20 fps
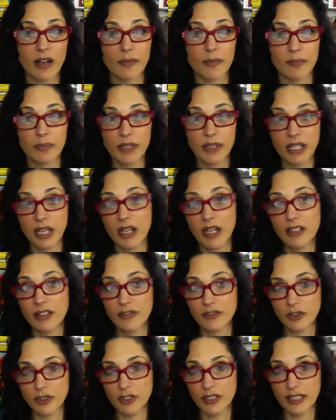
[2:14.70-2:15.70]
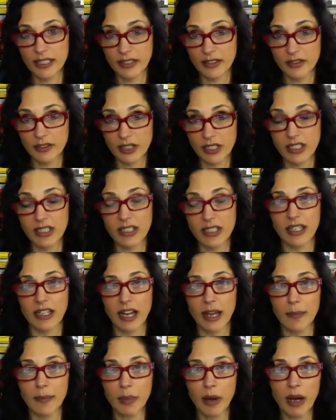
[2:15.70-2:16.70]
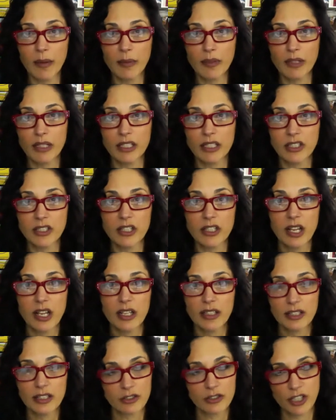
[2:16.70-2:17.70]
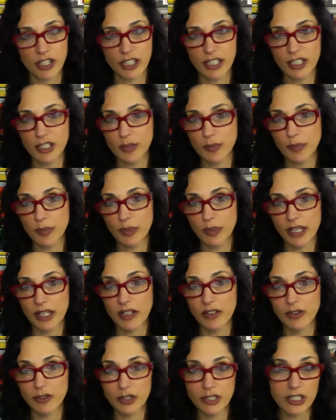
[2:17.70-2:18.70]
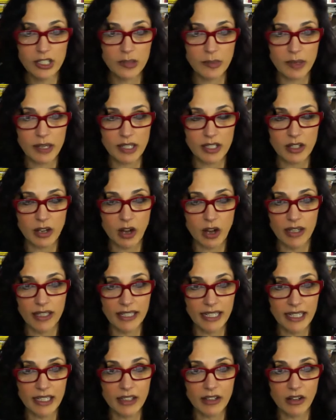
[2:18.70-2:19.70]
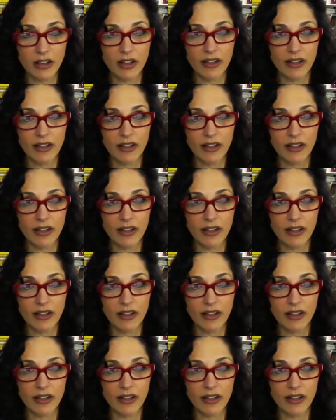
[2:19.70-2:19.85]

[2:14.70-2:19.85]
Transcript: because of Kristen, I published Little Chicken's Big Christmas on Kindle.